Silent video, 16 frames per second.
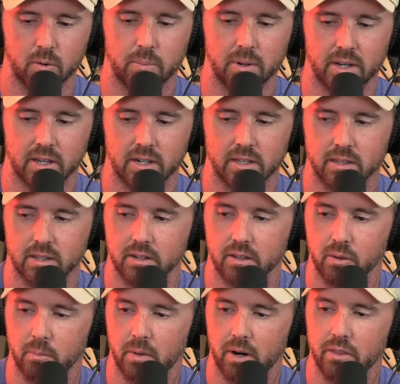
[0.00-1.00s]
We'll pick it at the end
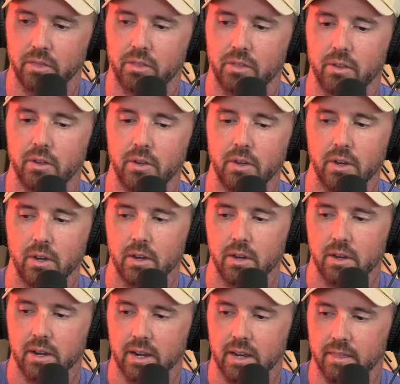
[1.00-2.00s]
of the month. You're in the drawing,
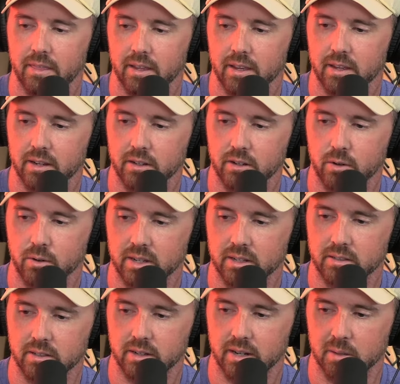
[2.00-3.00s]
and then you'll
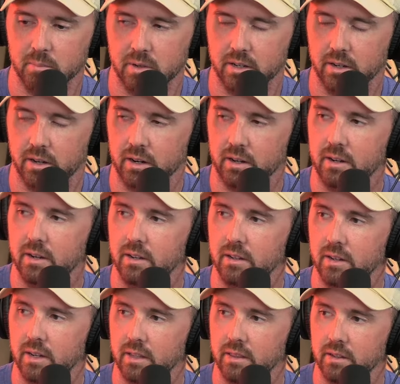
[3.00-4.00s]
get to name a duck
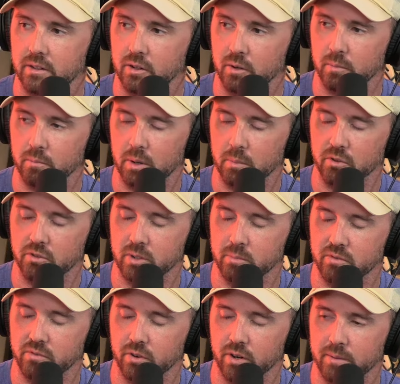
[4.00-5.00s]
and, and we have
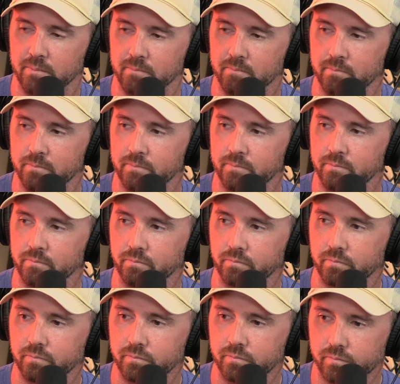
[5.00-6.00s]
memberships. For or, we have tons
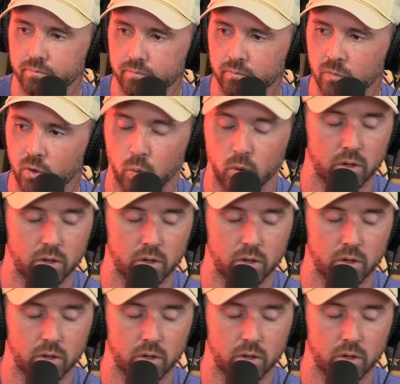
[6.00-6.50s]
of or teachers. Goose.